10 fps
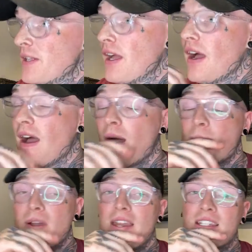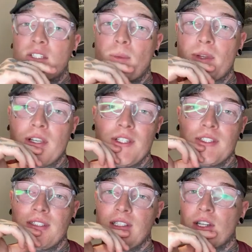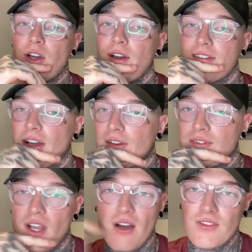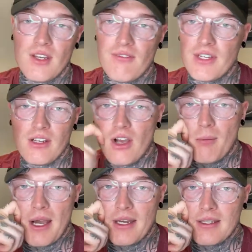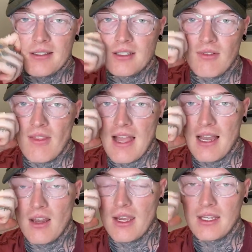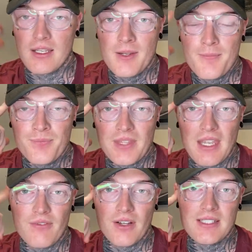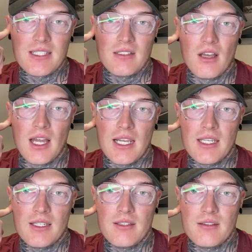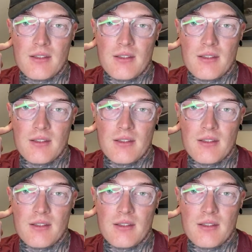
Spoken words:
And it's not because, you know, I've done a video about it and stuff like that. Like, if I didn't like the